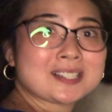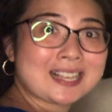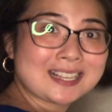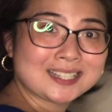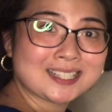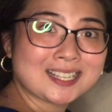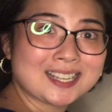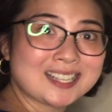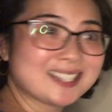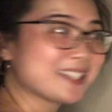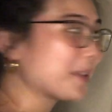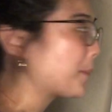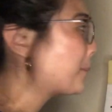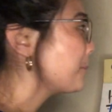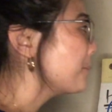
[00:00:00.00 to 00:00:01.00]

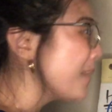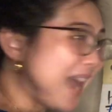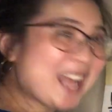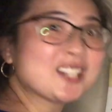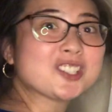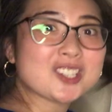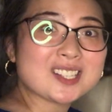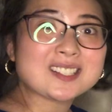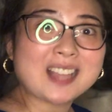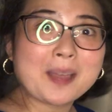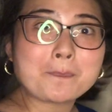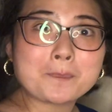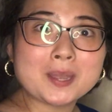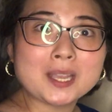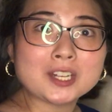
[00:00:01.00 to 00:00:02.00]
sentence matches
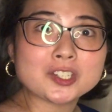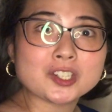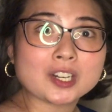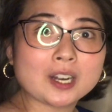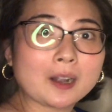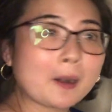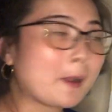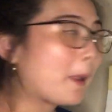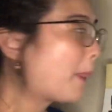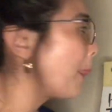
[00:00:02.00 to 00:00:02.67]
that picture.